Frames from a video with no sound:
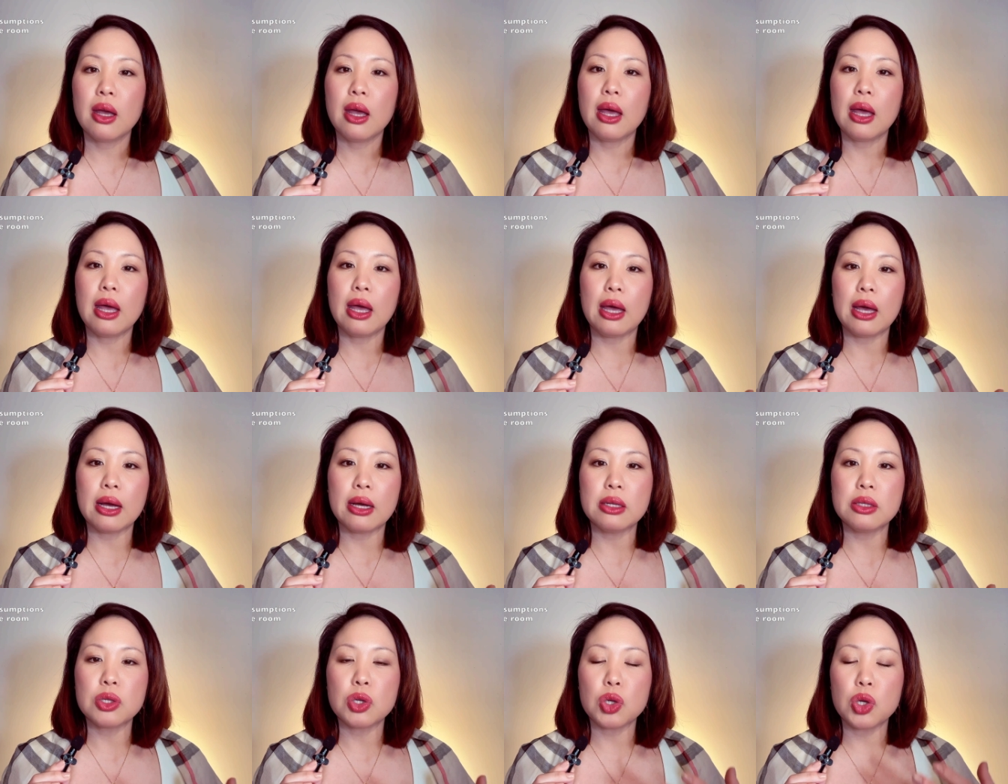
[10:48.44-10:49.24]

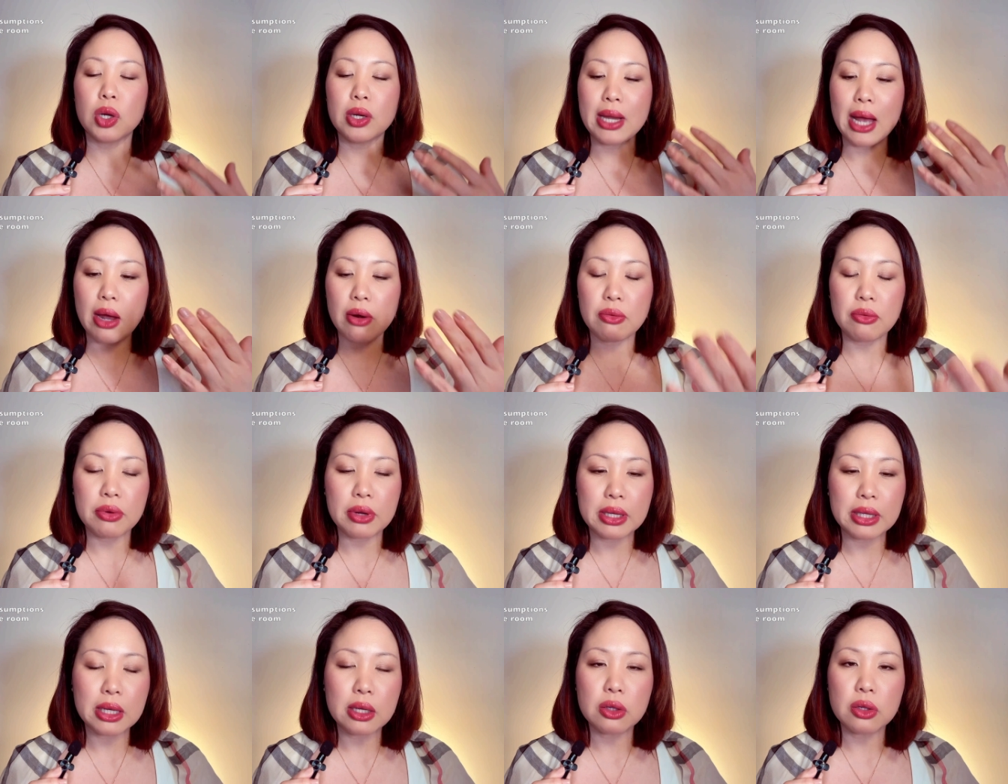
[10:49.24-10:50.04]
And you're not
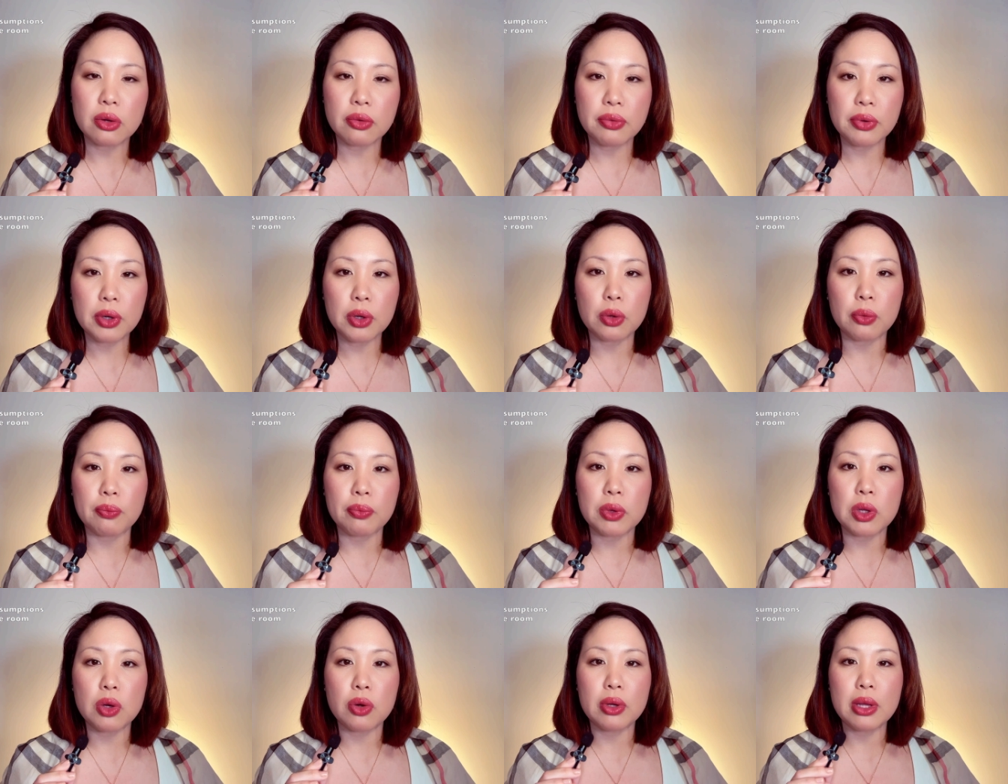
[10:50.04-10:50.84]
reading the room.
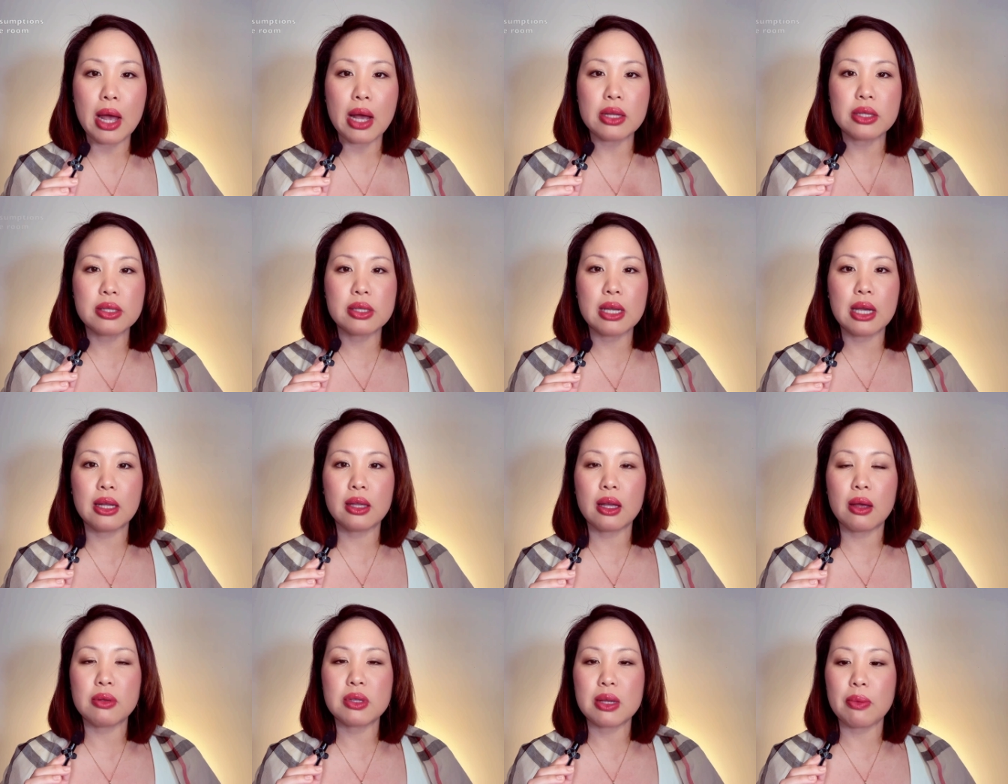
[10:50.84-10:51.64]
You're not saying
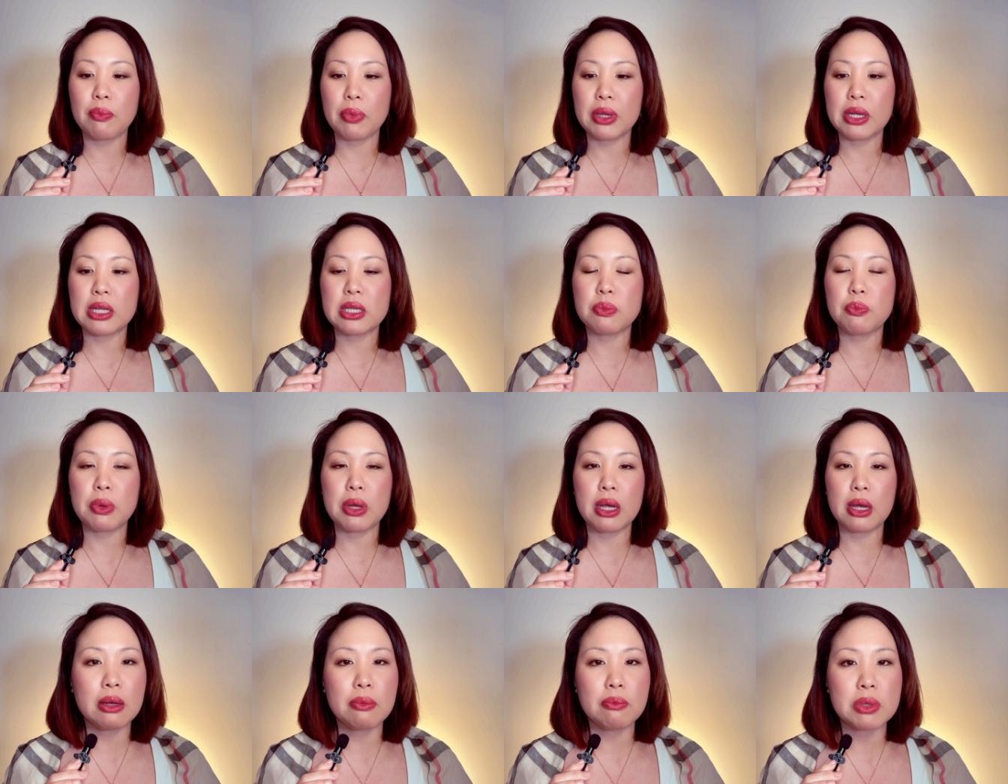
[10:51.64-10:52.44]
that somebody's
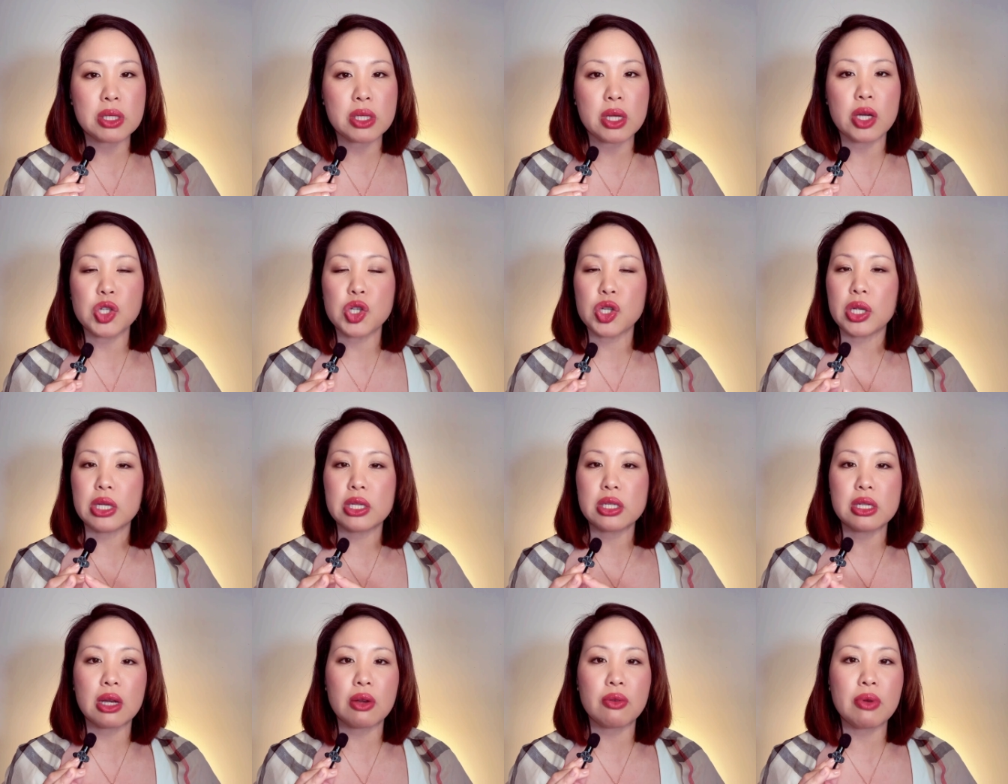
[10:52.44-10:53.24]
being
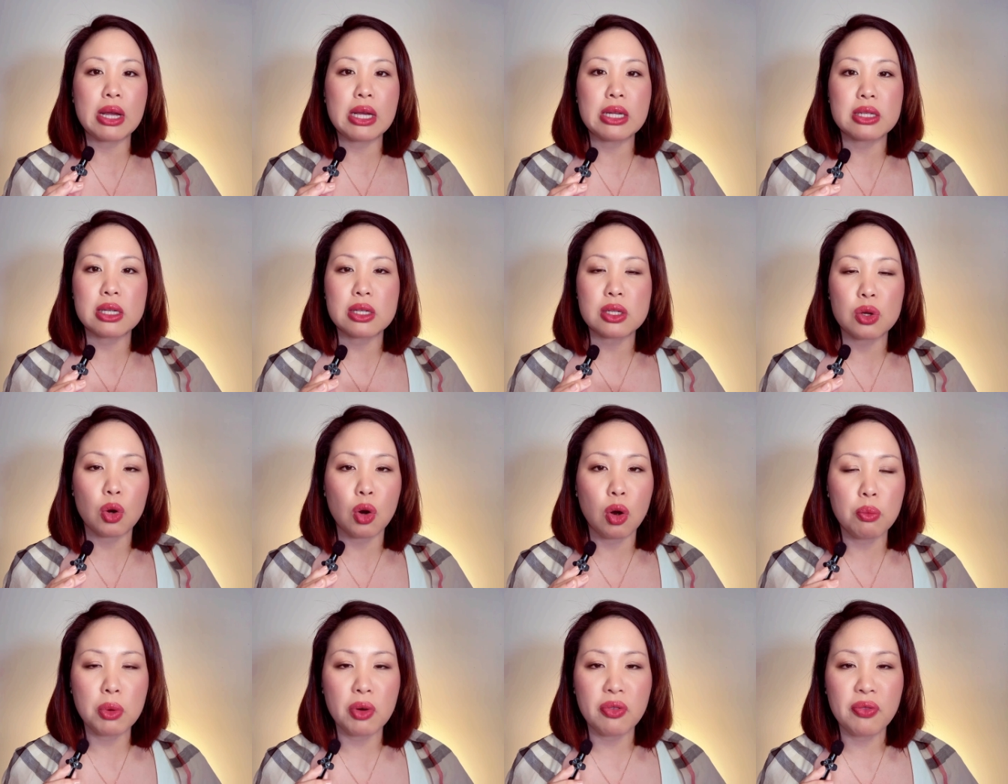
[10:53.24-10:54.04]
misogynistic, racist, or
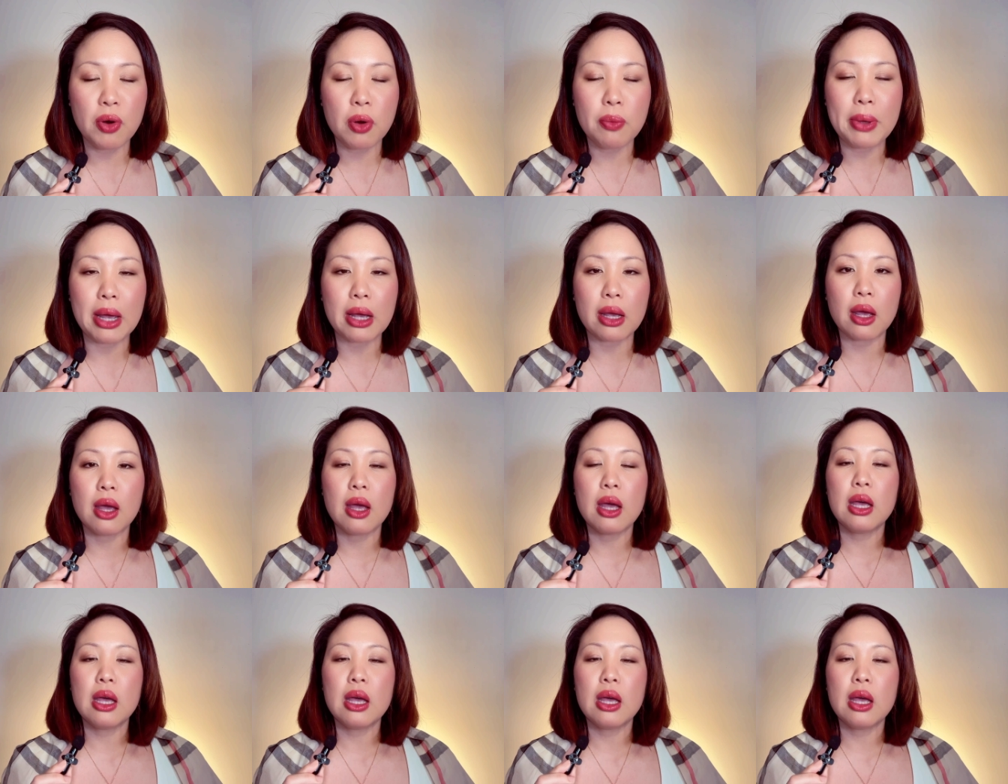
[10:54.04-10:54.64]
homophobic.